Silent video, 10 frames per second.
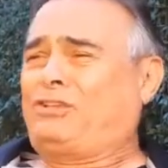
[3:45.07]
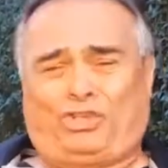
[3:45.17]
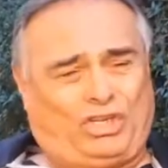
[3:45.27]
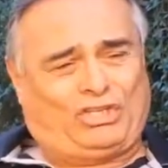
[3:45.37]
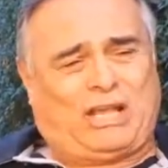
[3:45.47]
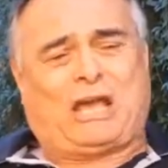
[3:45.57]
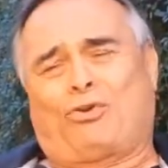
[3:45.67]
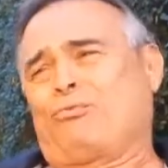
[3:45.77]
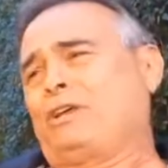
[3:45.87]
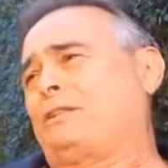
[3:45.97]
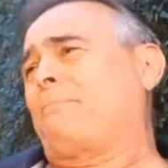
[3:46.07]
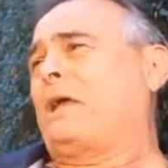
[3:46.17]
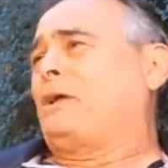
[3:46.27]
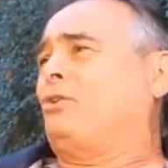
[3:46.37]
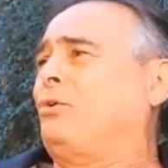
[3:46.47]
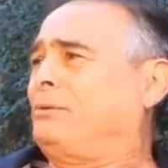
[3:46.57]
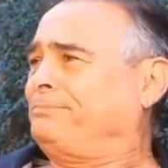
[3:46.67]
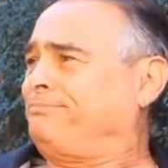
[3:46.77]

She's gotta read the manual.